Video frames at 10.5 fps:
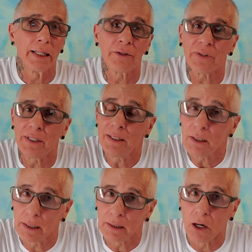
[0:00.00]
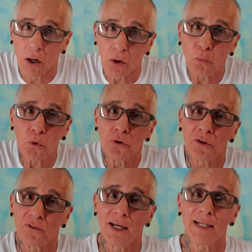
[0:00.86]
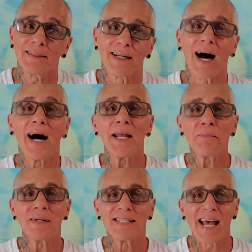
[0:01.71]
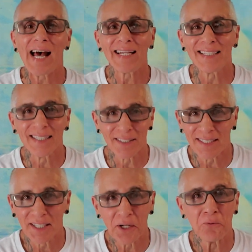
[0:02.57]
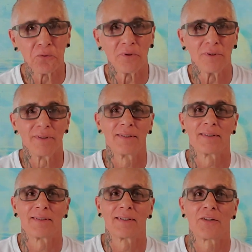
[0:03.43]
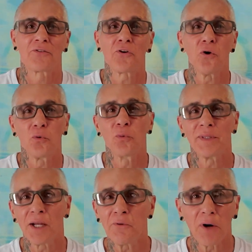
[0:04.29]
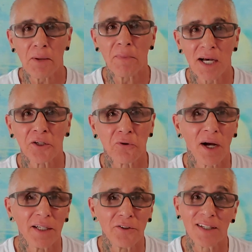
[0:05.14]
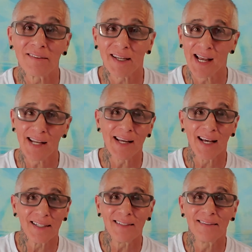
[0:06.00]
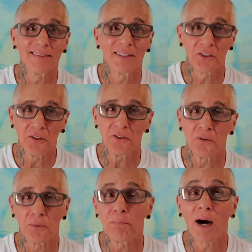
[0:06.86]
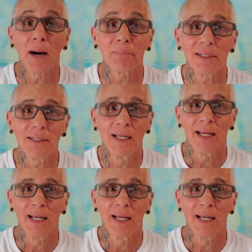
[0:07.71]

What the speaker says: it's in our world is like that. I am a daddy in the gay world. So when they write me on Grindr, they say, hey, daddy, or Poppy,